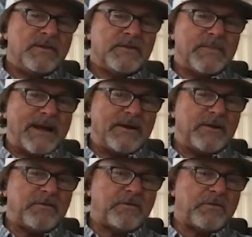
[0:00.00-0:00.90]
about
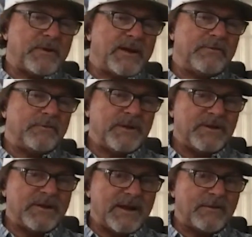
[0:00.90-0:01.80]
a $300
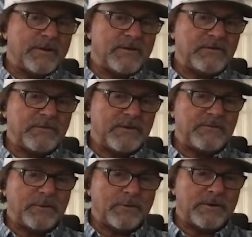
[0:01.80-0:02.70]
million industry in
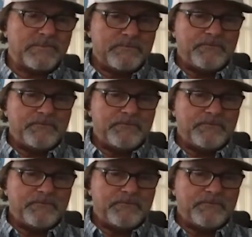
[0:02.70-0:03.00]
Florida,